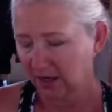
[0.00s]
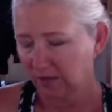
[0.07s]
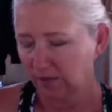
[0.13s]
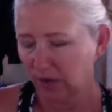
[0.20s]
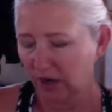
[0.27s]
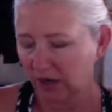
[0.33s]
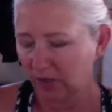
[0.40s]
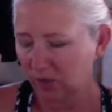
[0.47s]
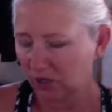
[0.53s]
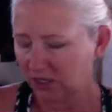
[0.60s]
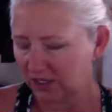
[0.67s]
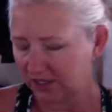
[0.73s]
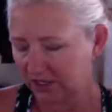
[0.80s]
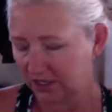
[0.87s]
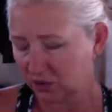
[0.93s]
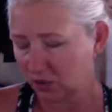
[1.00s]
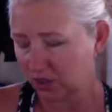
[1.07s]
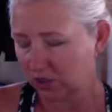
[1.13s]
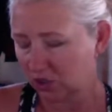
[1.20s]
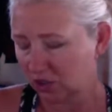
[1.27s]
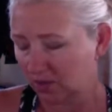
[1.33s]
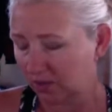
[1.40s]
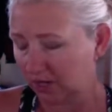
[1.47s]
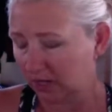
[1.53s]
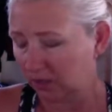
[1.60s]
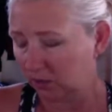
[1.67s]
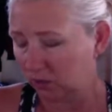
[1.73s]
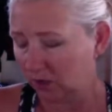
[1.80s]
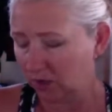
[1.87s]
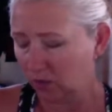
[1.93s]
Brian, what does this question mean?
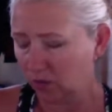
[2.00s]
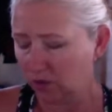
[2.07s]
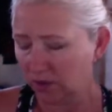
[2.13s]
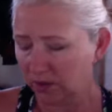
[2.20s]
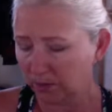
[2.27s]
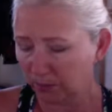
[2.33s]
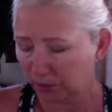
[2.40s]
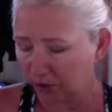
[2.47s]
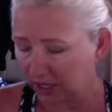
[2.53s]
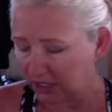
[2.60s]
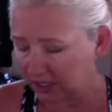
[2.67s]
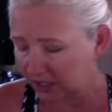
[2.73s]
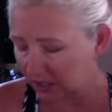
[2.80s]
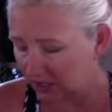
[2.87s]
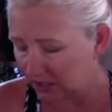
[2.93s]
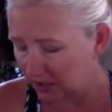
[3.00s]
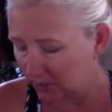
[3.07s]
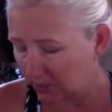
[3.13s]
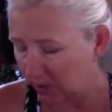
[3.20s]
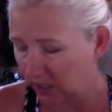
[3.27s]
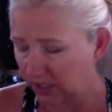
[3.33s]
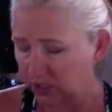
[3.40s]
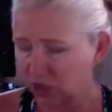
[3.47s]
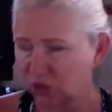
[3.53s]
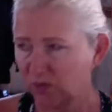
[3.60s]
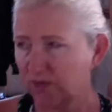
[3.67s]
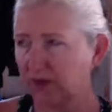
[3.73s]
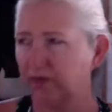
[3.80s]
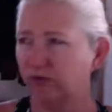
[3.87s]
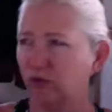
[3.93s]
What will the present punish
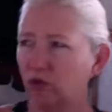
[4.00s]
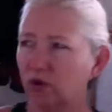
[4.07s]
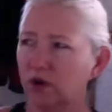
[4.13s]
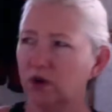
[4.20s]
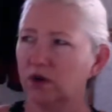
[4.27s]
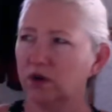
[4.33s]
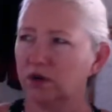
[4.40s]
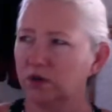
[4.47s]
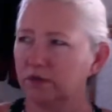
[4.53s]
me for?